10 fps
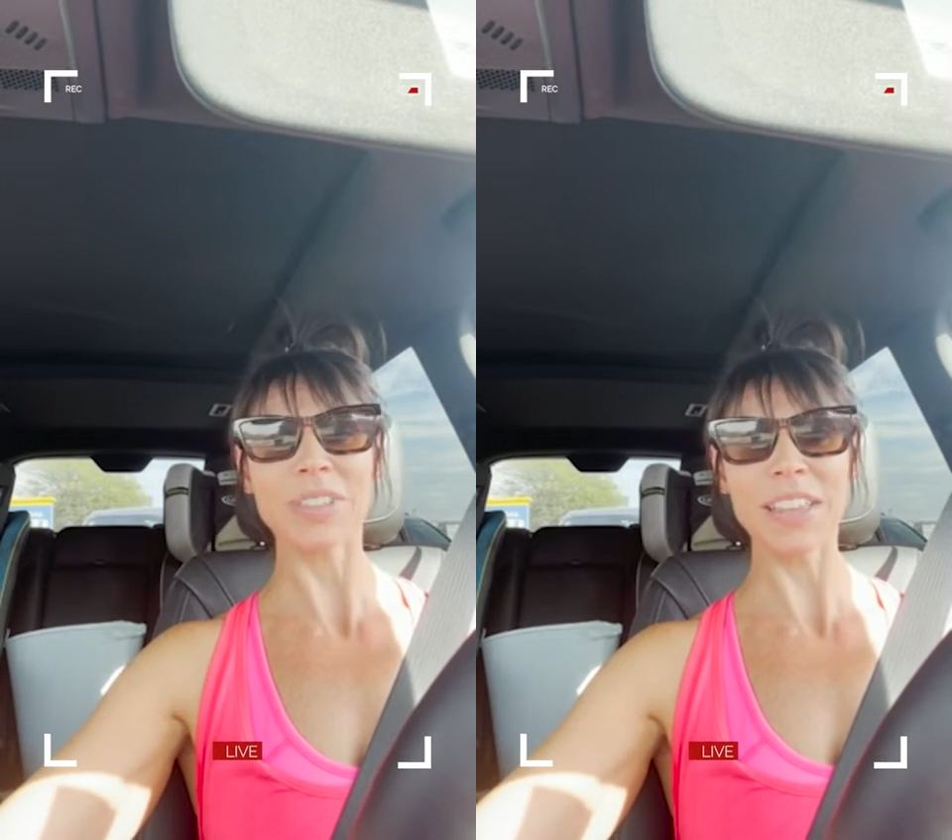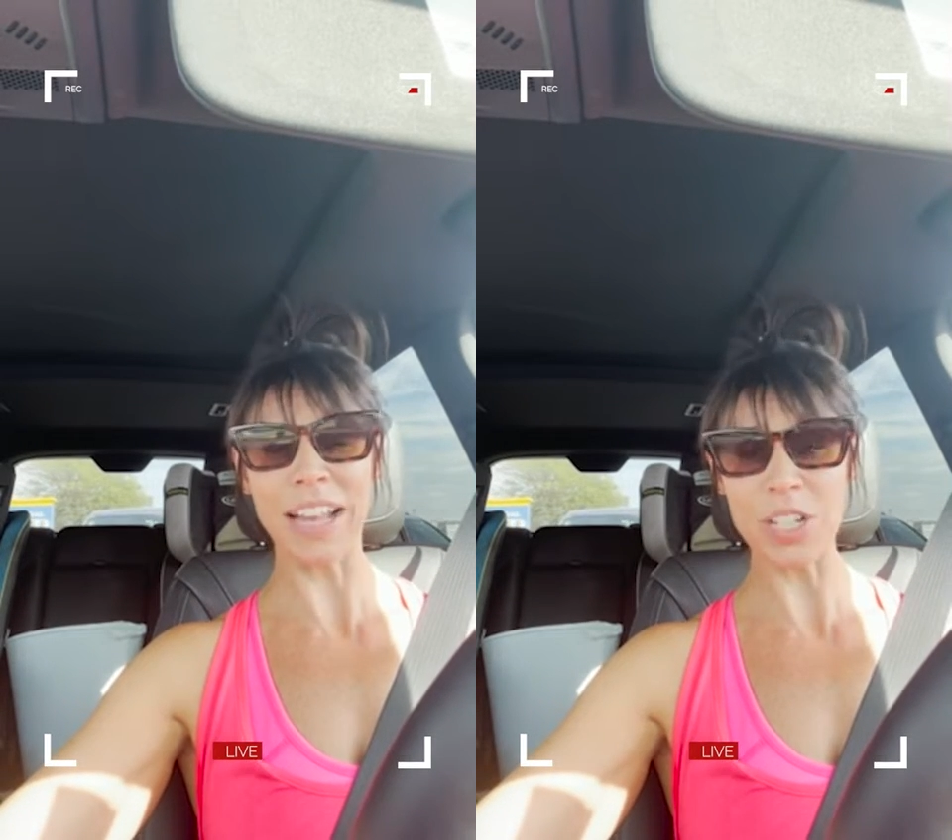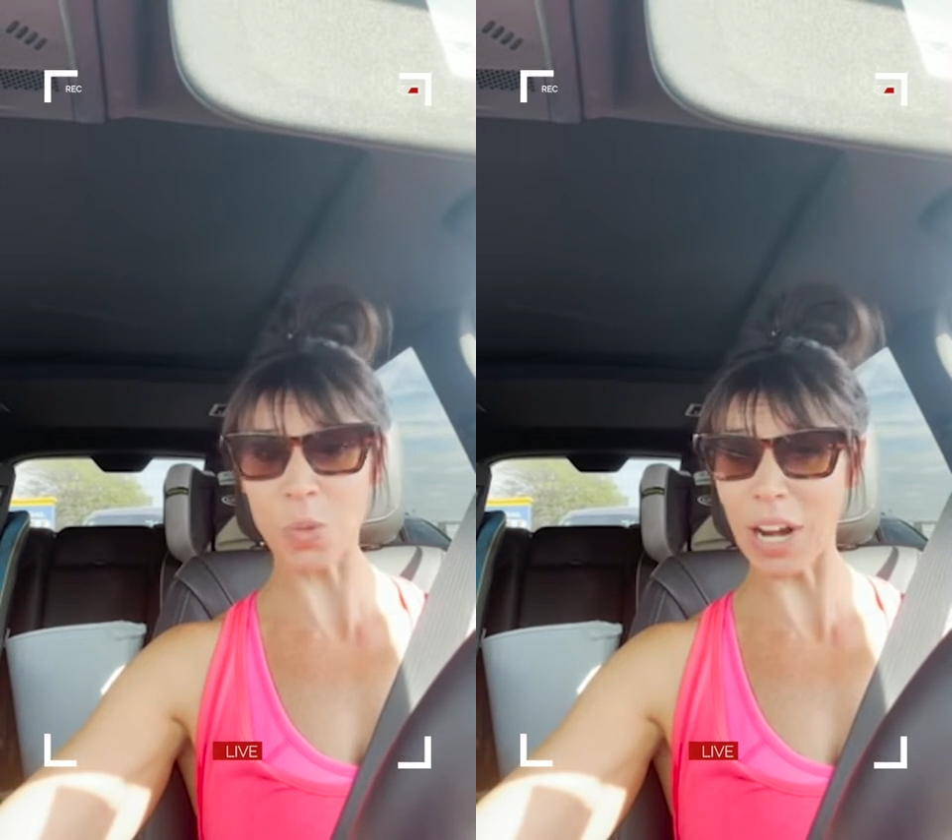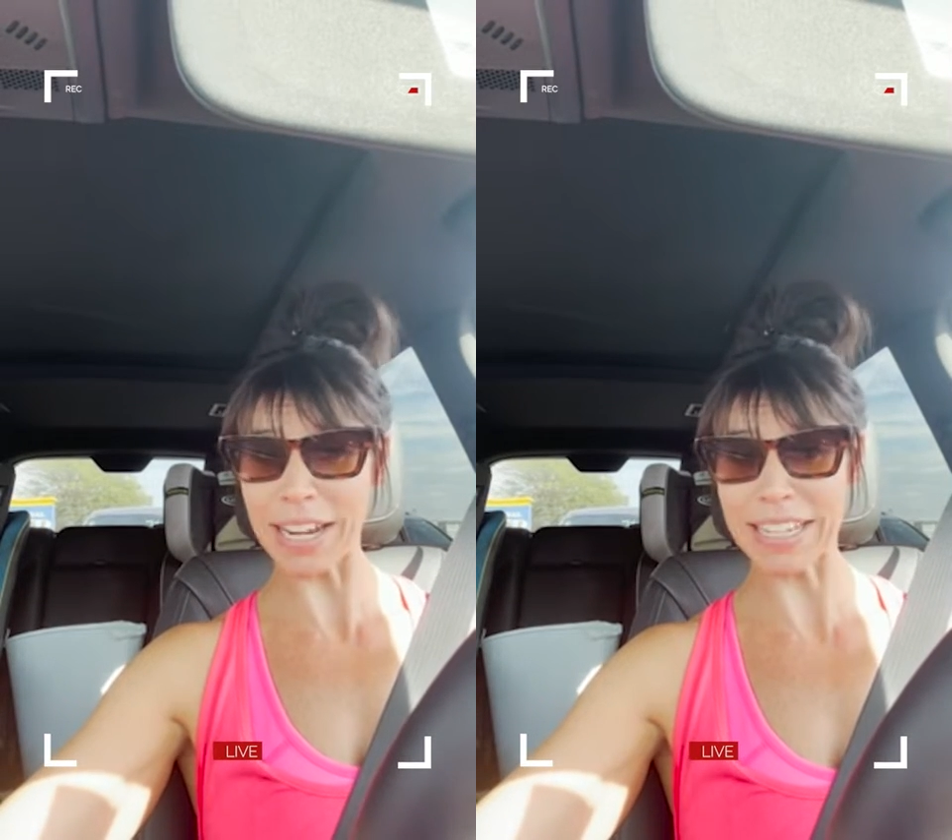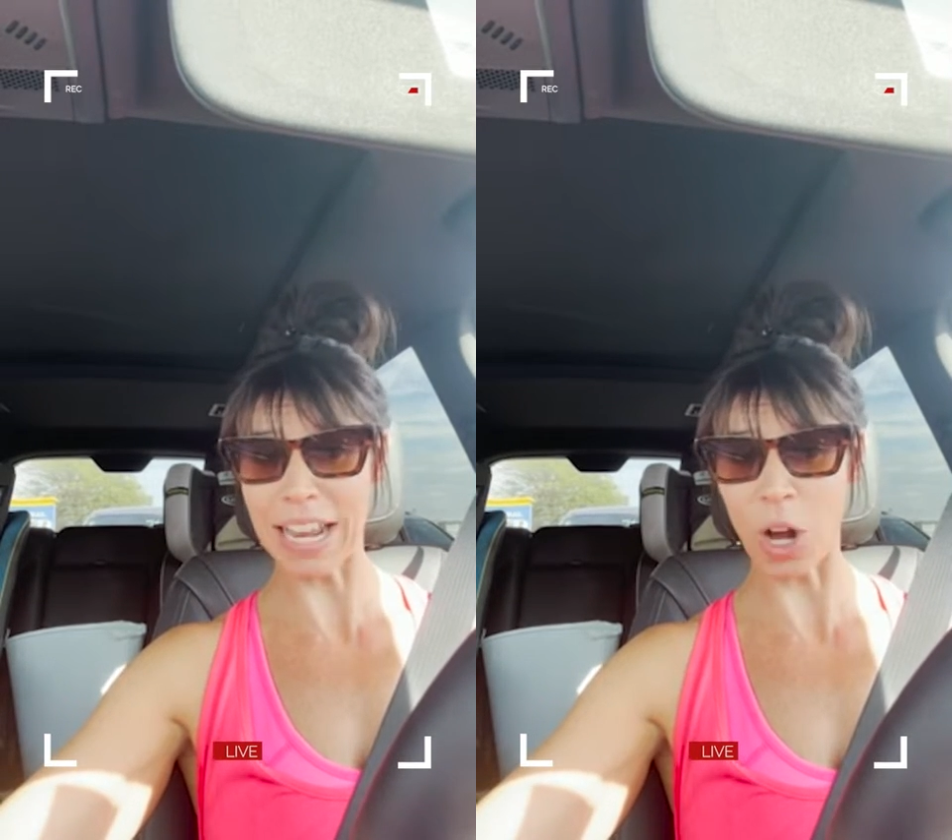That's where I
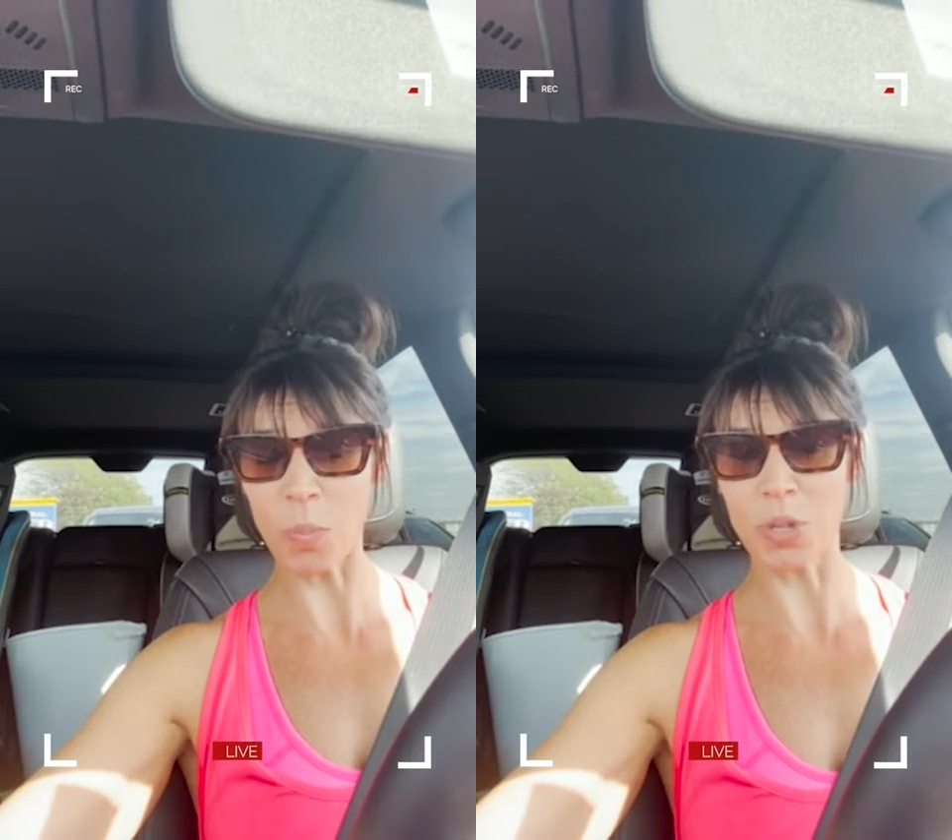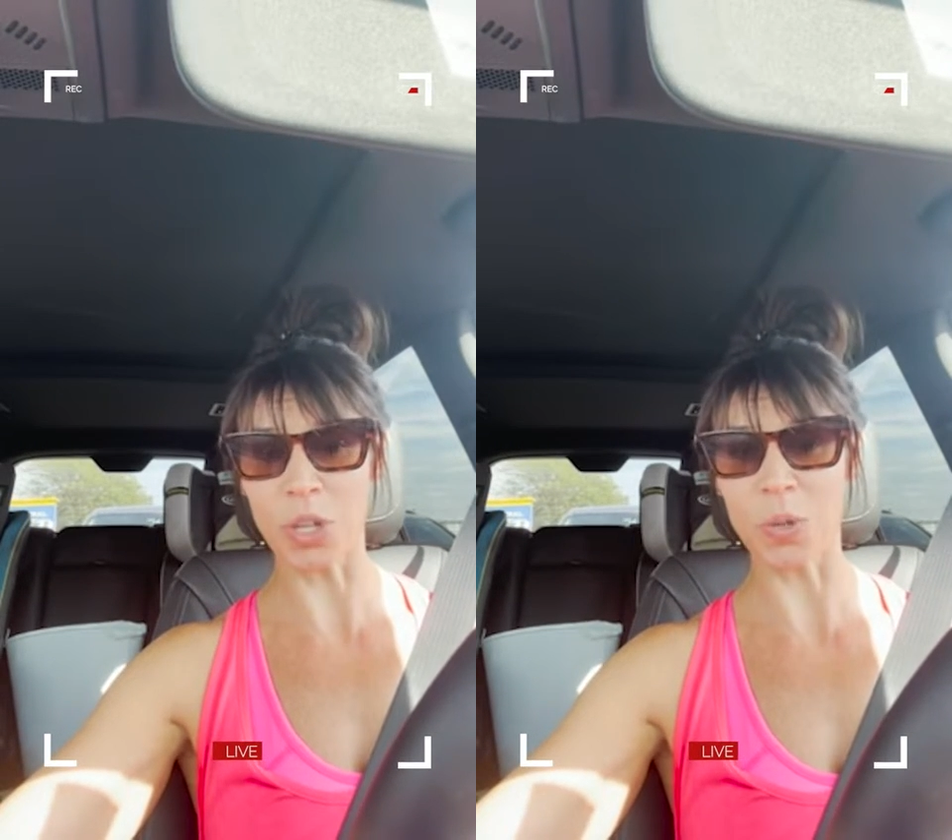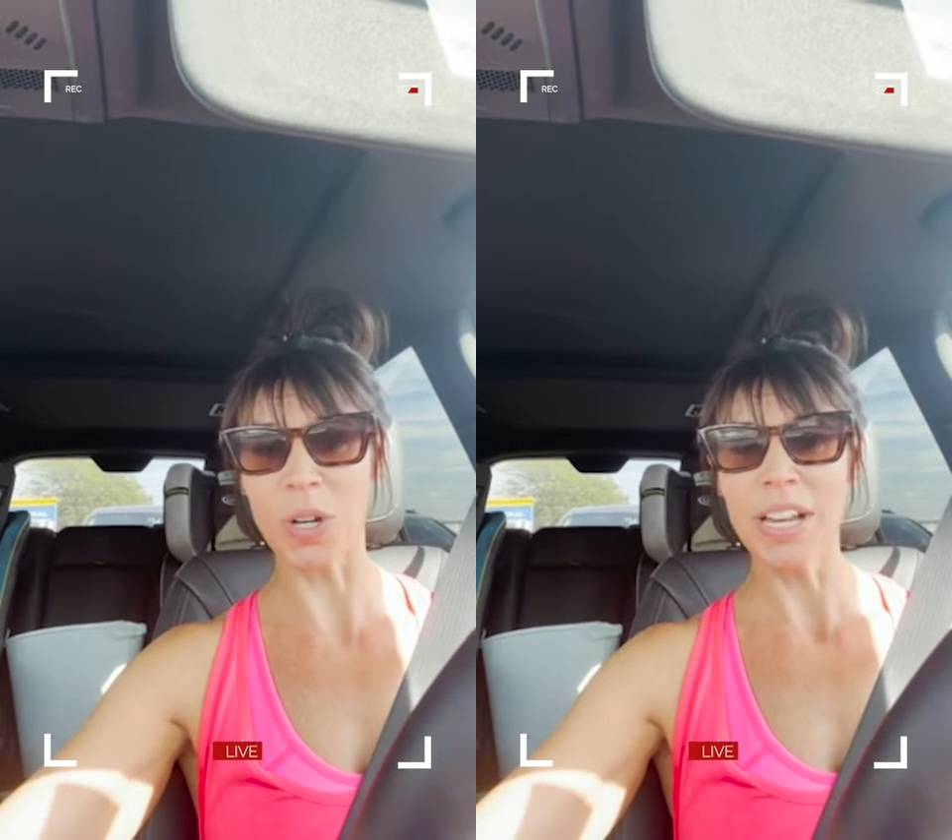can help you